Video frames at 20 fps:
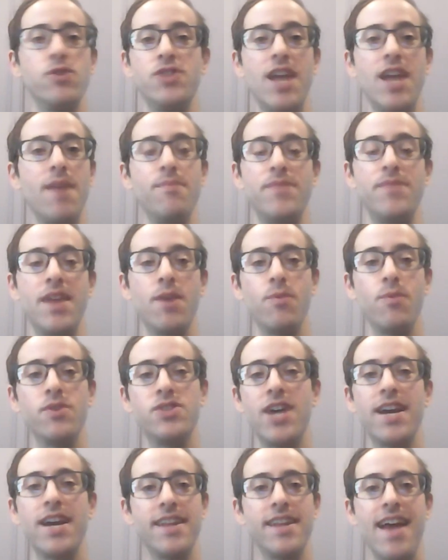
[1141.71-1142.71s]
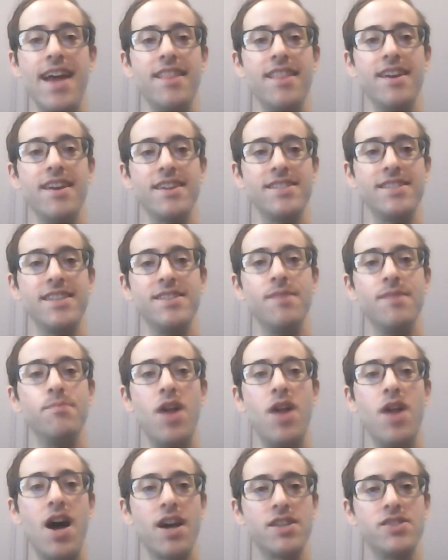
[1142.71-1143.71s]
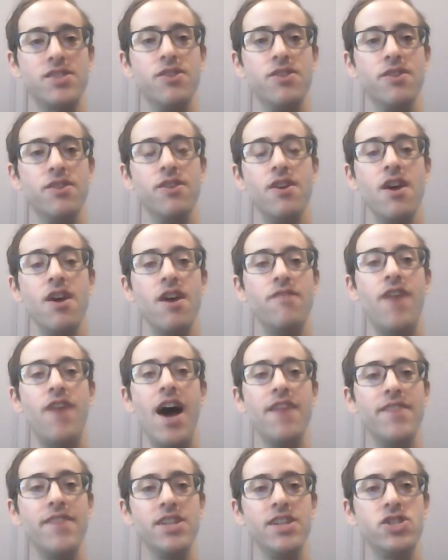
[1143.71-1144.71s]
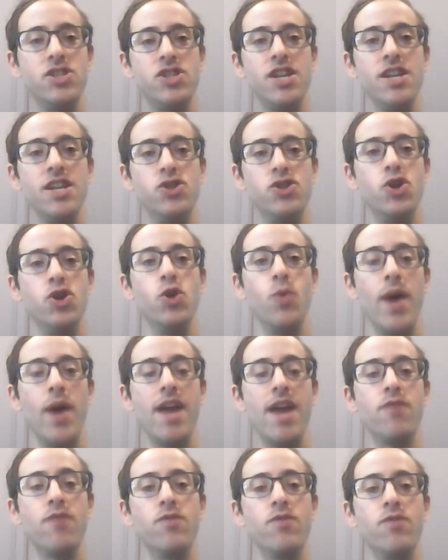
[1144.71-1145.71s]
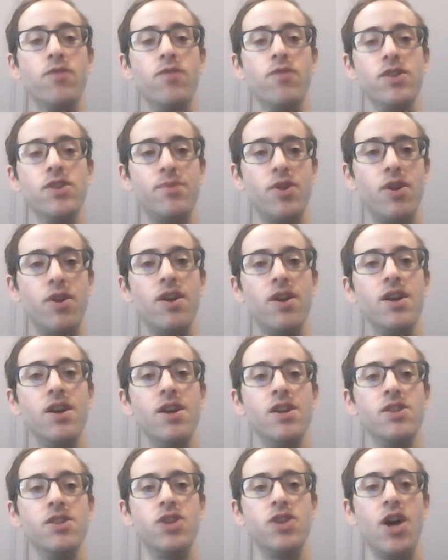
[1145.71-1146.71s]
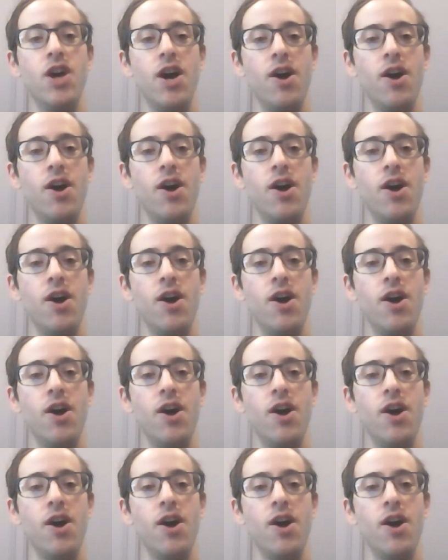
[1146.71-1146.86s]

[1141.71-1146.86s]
Same thing with psychedelics, as it blocks the 5-HT2A receptor.